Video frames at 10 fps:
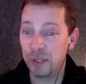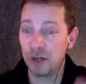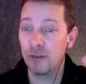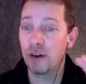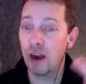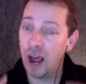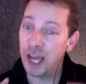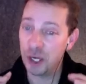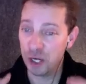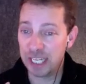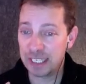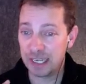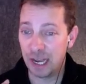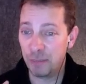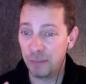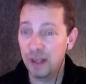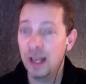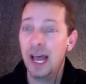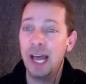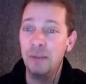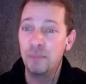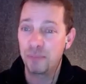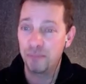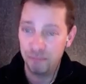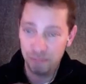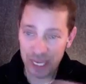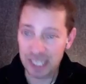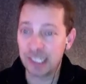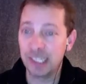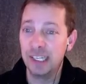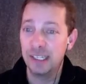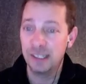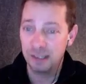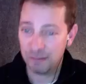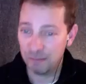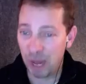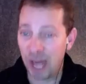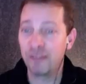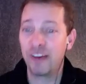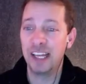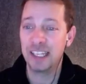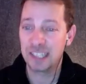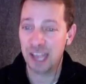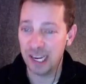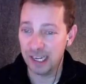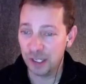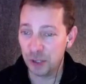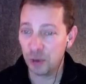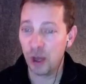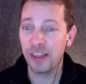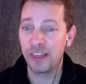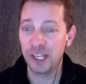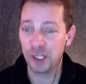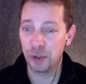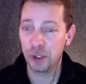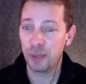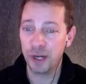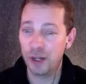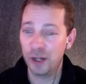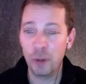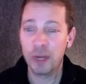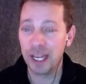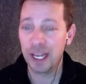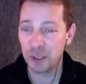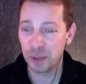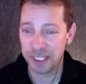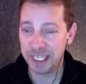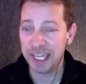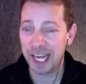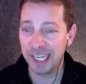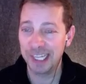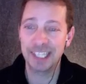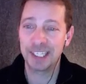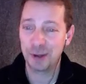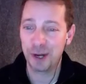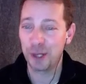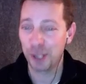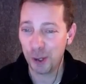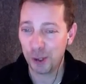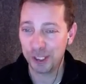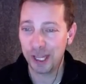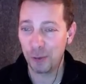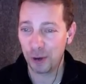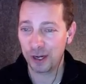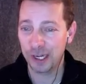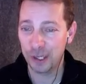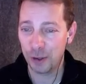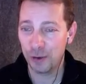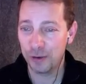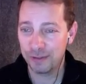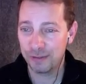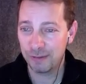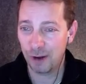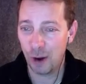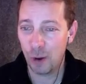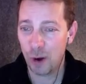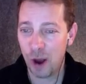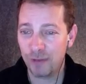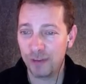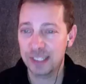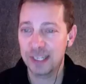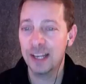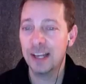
server on your desktop and basically modify the site and do all the things you do, but nobody else will see that unless they're on your local network in your own home or office.